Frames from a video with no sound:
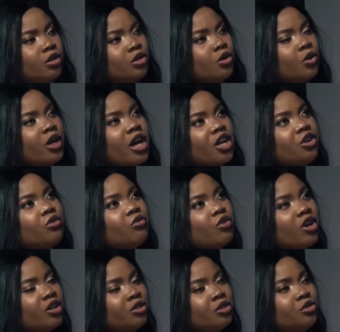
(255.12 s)
So can you
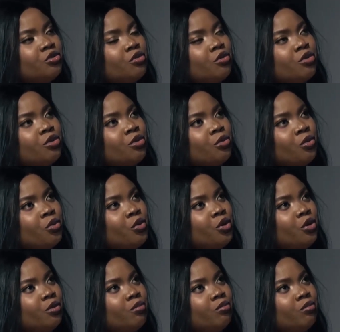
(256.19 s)
run us through